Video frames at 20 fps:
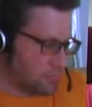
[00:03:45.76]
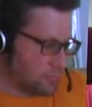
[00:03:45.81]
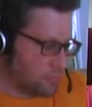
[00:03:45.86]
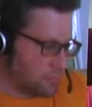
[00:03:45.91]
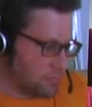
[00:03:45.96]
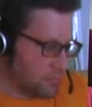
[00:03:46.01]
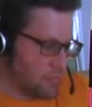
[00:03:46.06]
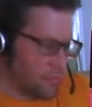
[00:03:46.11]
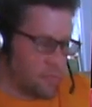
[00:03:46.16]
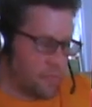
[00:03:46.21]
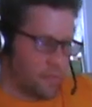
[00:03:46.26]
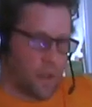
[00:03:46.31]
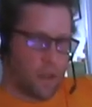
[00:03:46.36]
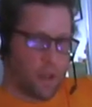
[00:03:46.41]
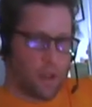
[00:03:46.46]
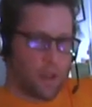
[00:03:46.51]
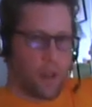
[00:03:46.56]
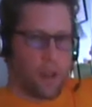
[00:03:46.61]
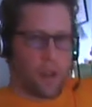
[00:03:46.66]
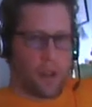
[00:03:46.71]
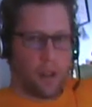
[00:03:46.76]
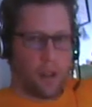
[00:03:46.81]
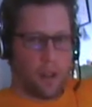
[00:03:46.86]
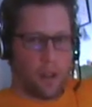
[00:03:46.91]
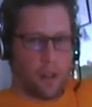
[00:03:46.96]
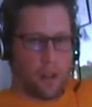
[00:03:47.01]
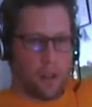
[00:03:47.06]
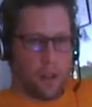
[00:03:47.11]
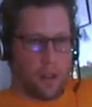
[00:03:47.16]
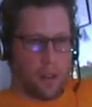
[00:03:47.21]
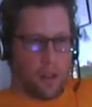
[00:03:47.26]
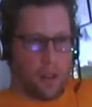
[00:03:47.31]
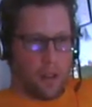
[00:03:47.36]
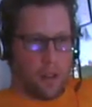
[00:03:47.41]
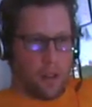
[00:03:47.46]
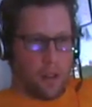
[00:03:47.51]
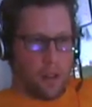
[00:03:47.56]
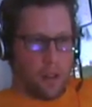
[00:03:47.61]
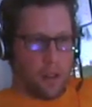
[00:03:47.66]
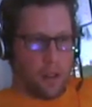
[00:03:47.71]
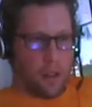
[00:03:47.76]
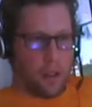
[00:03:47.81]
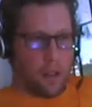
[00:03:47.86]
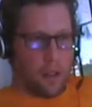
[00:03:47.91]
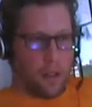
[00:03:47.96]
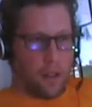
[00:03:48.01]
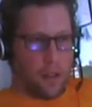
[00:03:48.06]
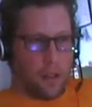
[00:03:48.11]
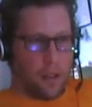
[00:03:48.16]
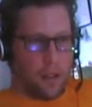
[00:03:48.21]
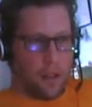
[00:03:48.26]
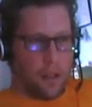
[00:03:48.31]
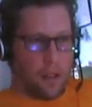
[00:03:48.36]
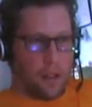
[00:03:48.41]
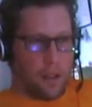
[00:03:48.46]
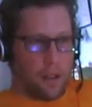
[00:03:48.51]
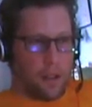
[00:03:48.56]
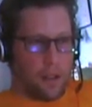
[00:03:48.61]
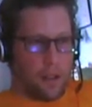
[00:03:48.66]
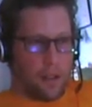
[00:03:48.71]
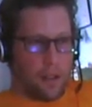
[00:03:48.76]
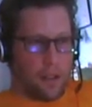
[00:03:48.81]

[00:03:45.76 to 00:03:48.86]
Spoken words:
This person isn't speaking.